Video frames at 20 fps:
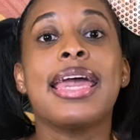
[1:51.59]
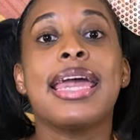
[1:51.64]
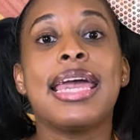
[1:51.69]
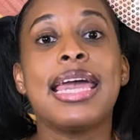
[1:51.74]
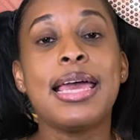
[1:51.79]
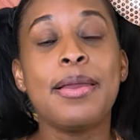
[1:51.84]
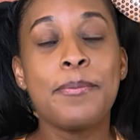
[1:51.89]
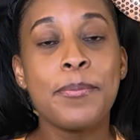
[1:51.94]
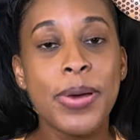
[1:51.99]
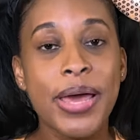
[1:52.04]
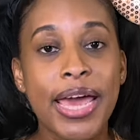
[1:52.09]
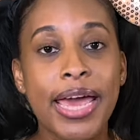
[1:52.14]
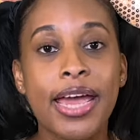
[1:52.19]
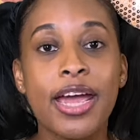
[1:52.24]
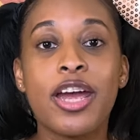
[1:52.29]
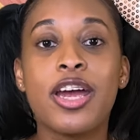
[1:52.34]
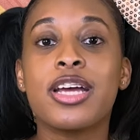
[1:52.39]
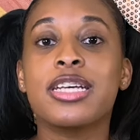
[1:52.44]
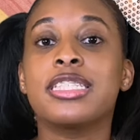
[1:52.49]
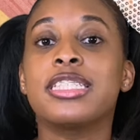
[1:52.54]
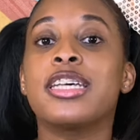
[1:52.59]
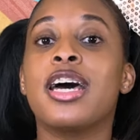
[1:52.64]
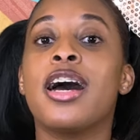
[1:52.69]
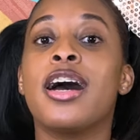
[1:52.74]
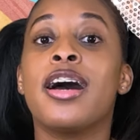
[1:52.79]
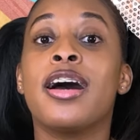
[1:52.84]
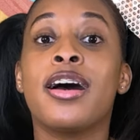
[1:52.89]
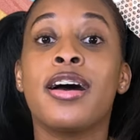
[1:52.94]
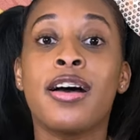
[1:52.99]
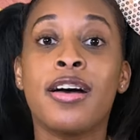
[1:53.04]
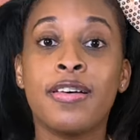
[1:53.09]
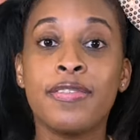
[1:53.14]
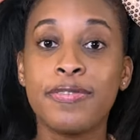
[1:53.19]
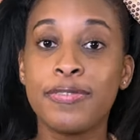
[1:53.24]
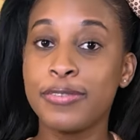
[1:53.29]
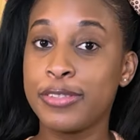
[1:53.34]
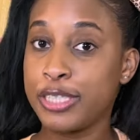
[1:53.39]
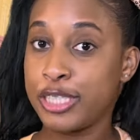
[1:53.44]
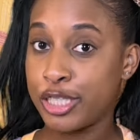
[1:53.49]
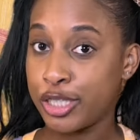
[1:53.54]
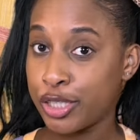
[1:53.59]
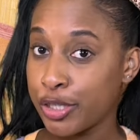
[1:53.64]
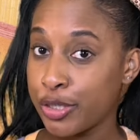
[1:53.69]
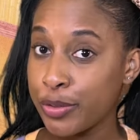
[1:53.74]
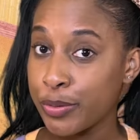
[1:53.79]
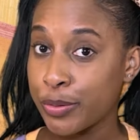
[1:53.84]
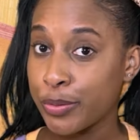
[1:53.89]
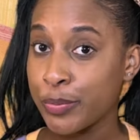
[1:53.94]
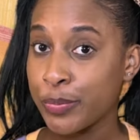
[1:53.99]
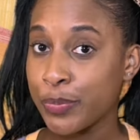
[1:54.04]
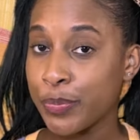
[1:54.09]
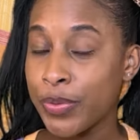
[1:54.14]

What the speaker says: in pairs of 2.